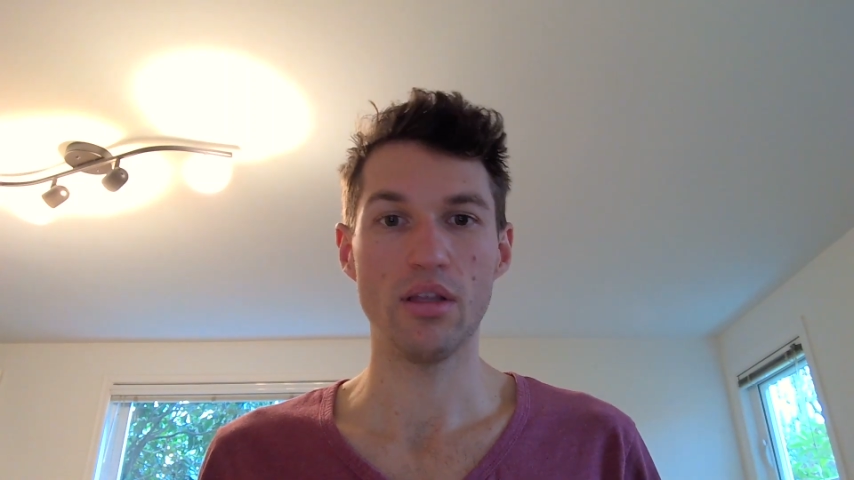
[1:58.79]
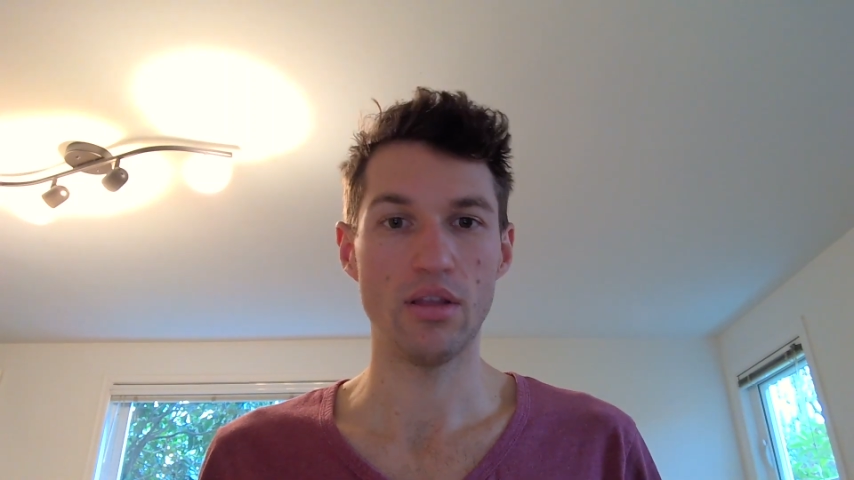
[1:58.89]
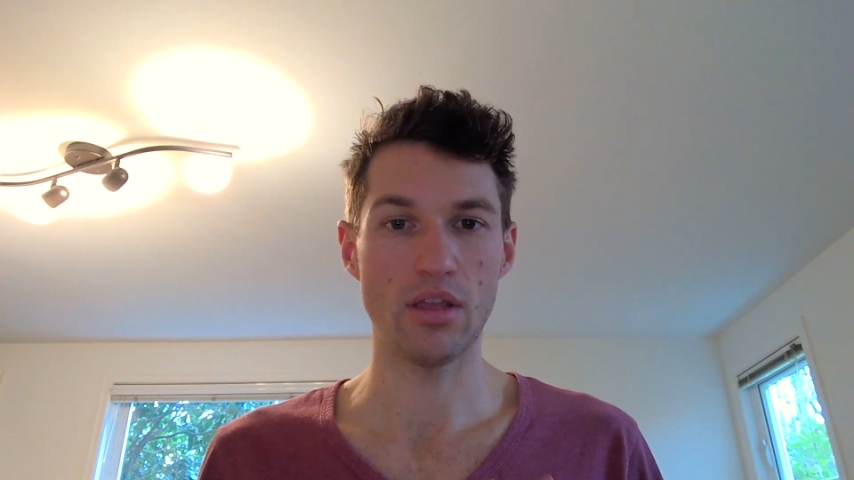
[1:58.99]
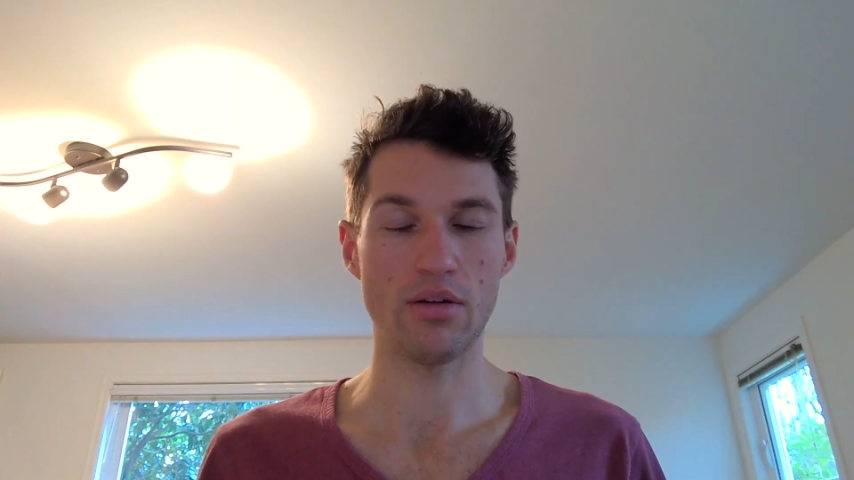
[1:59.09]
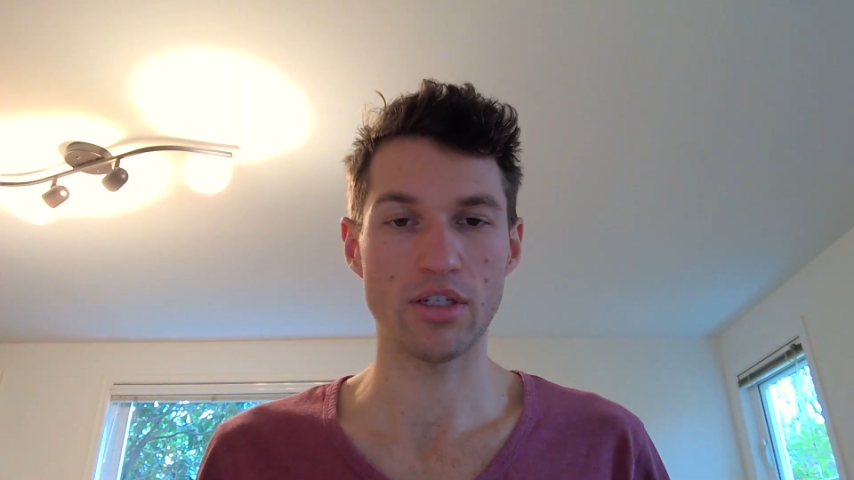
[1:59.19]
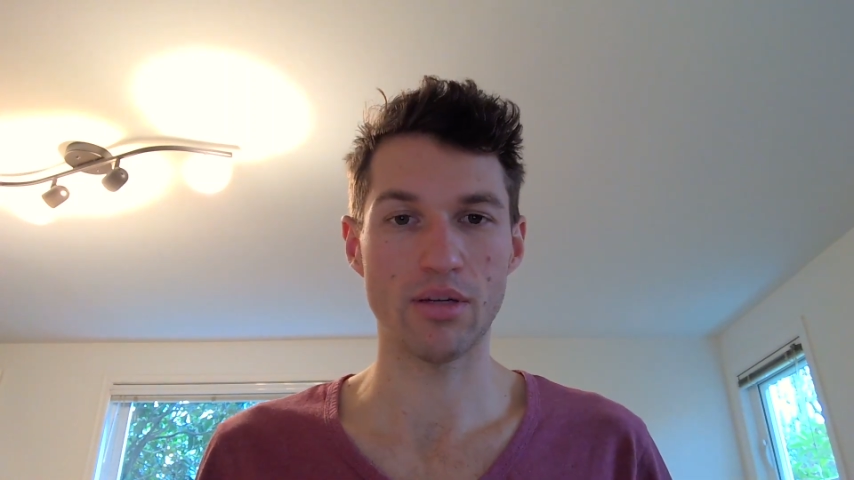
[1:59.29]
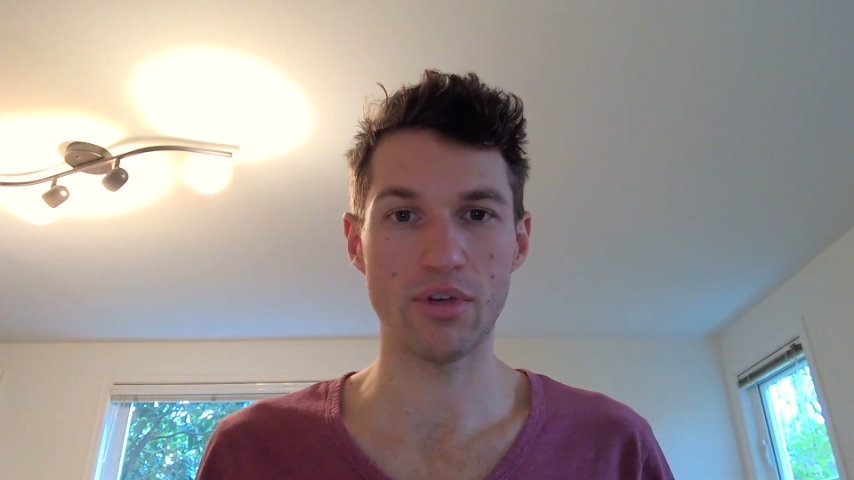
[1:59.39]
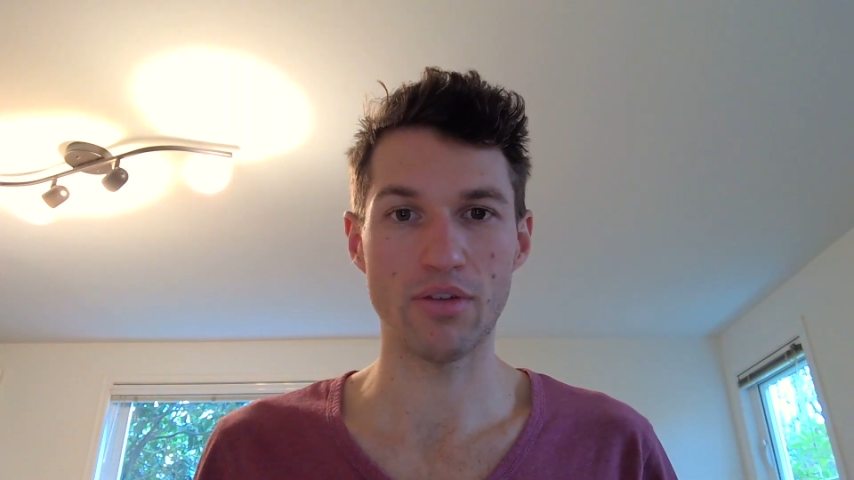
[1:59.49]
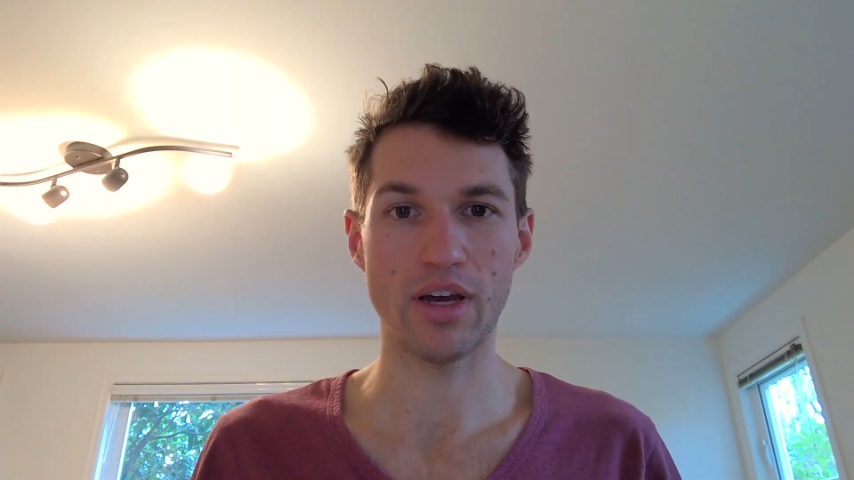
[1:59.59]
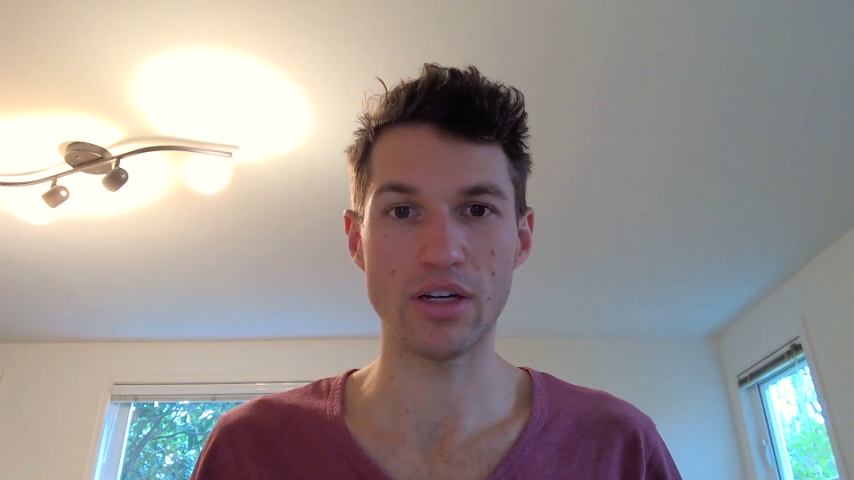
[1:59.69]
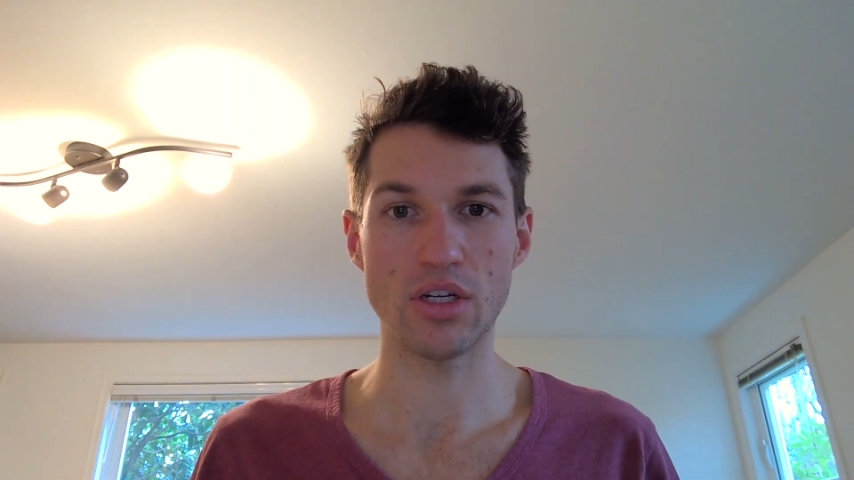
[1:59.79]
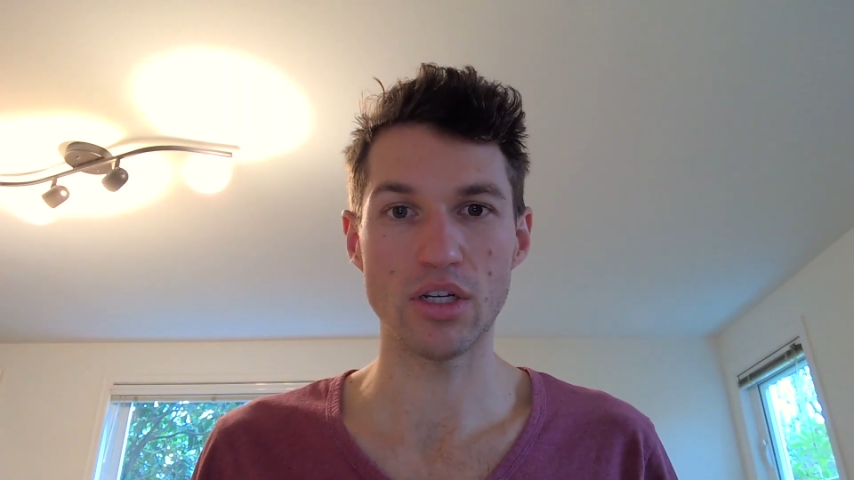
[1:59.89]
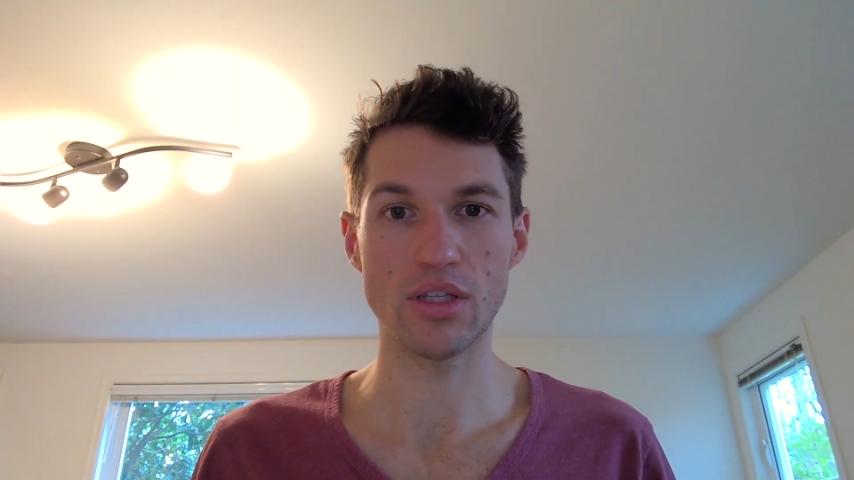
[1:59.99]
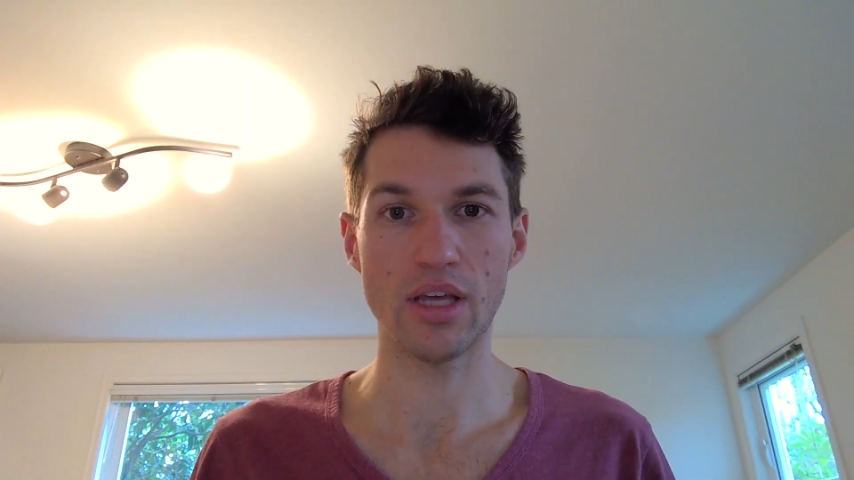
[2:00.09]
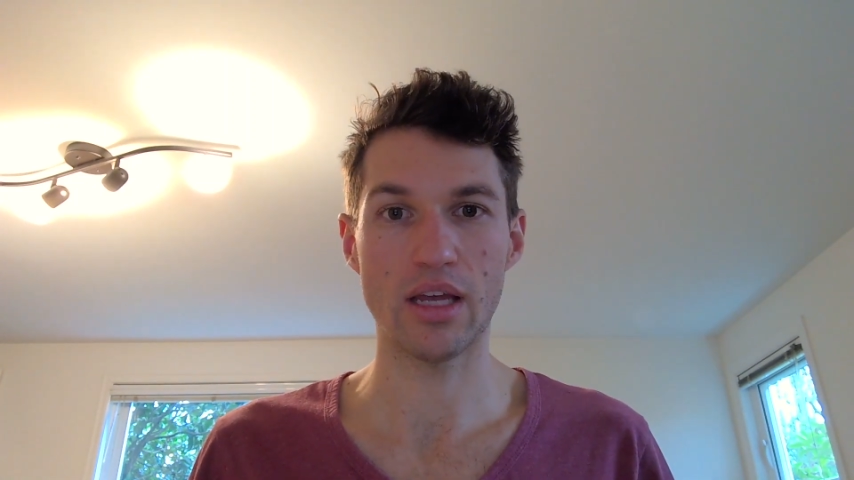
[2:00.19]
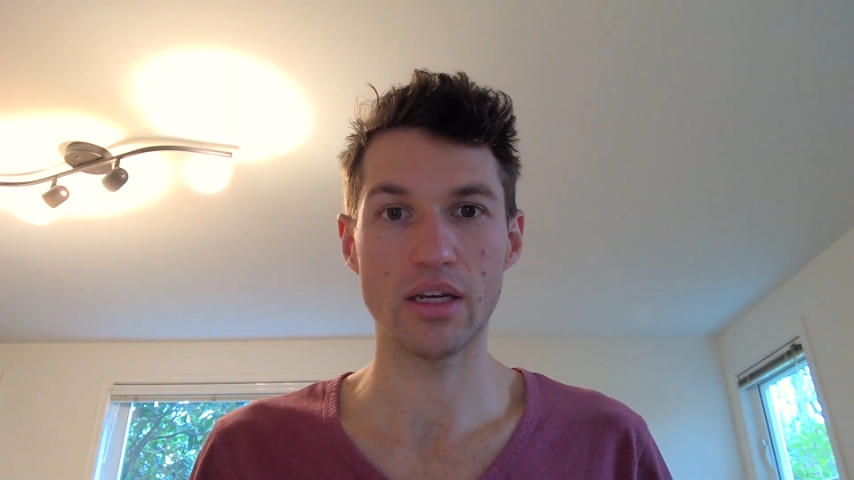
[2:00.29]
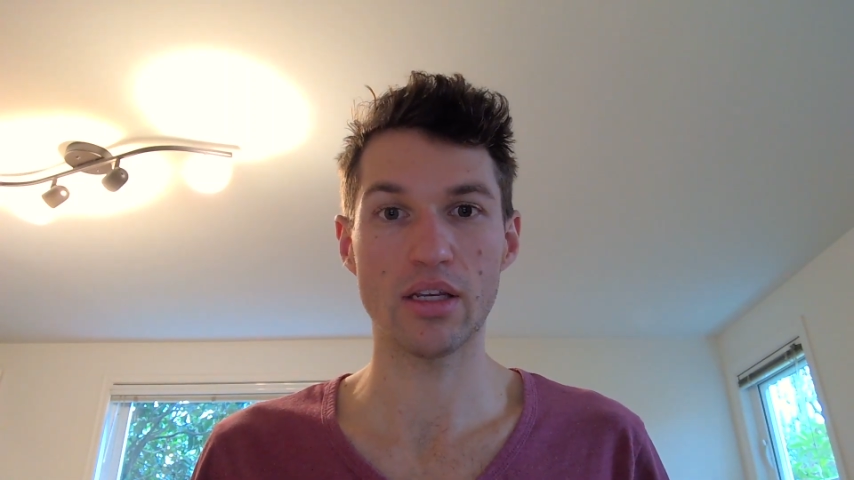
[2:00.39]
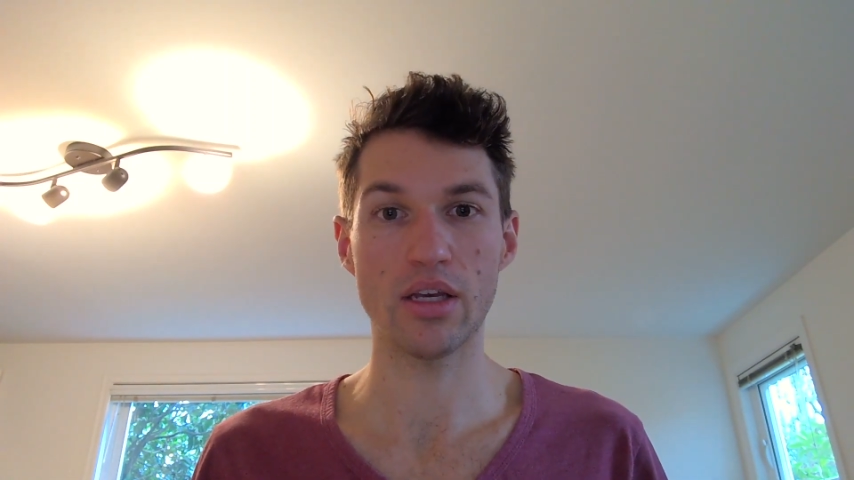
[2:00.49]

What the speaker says: then there are some advantages that